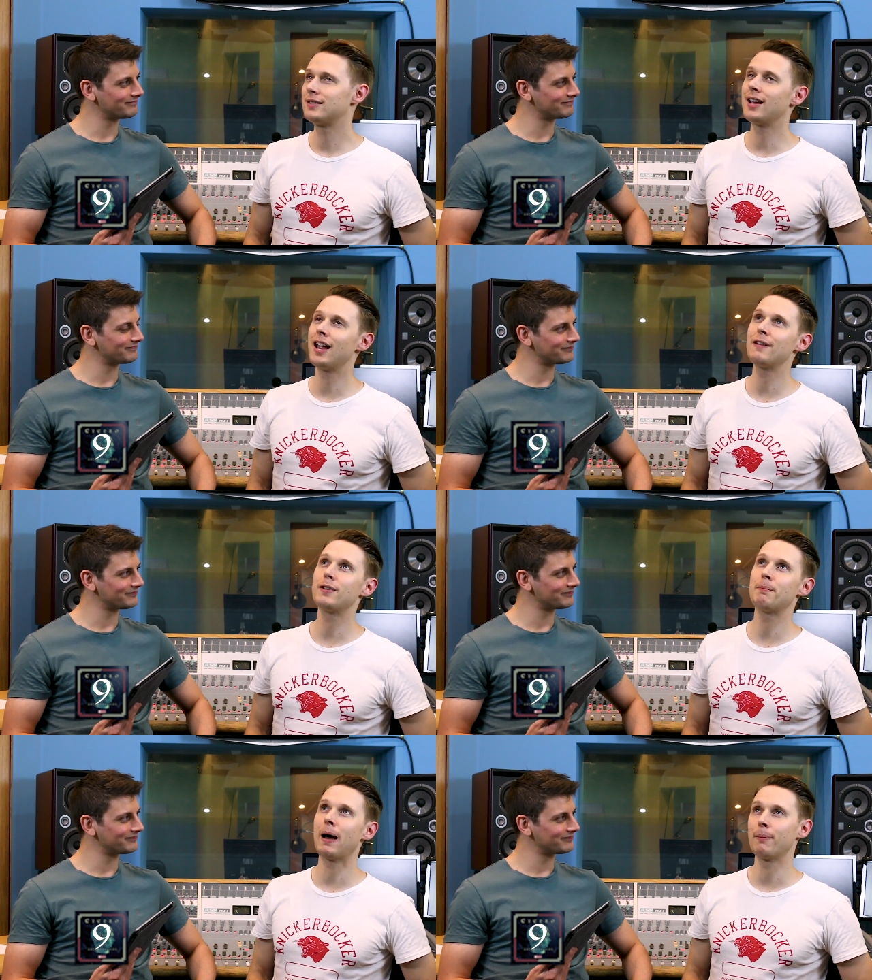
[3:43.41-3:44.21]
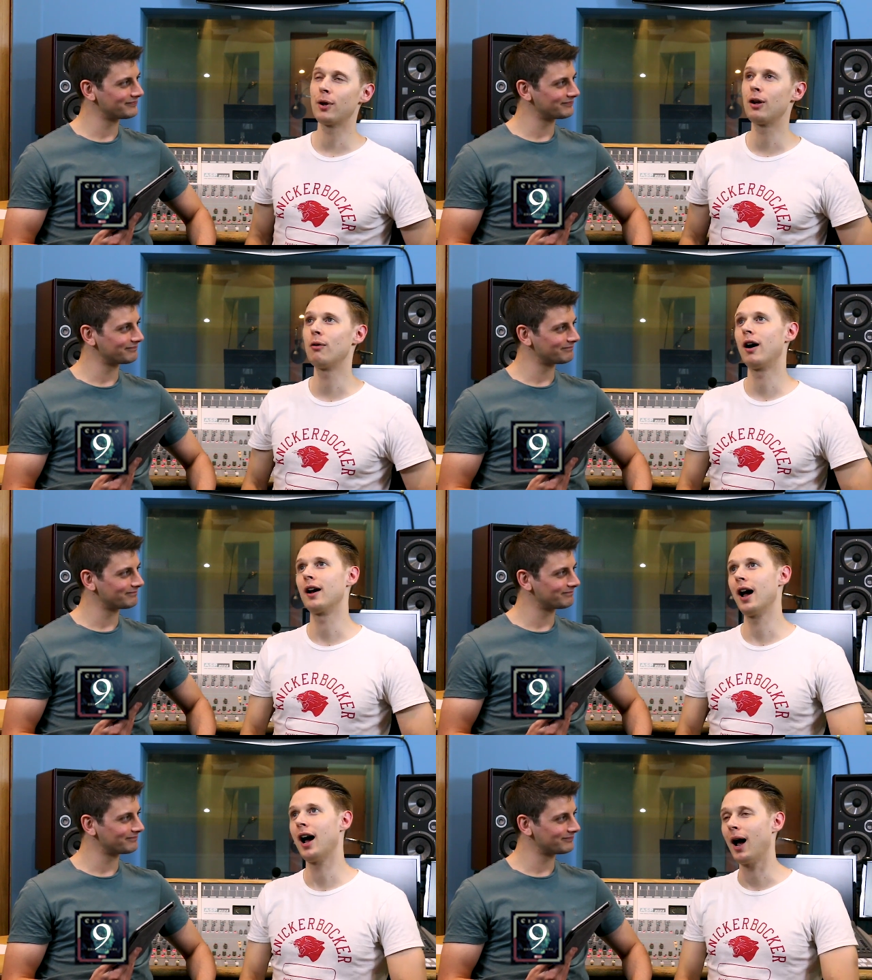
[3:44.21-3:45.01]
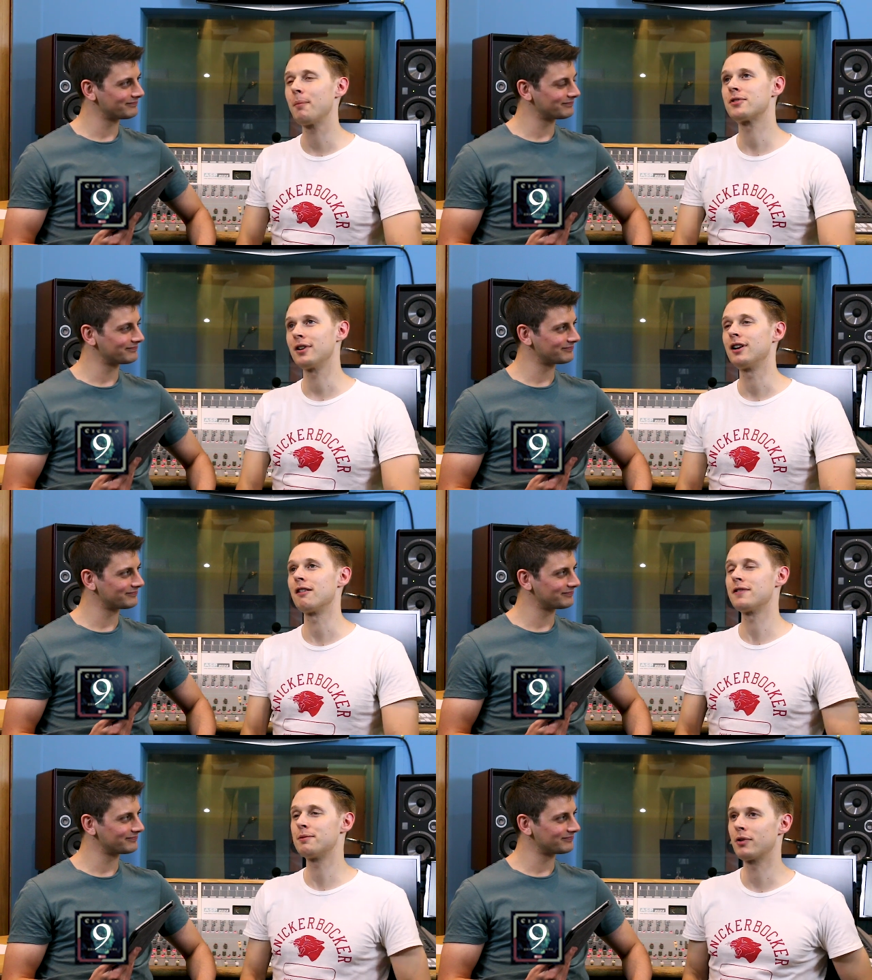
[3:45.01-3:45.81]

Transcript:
Speaker 1: David Bamber, who I absolutely love. He's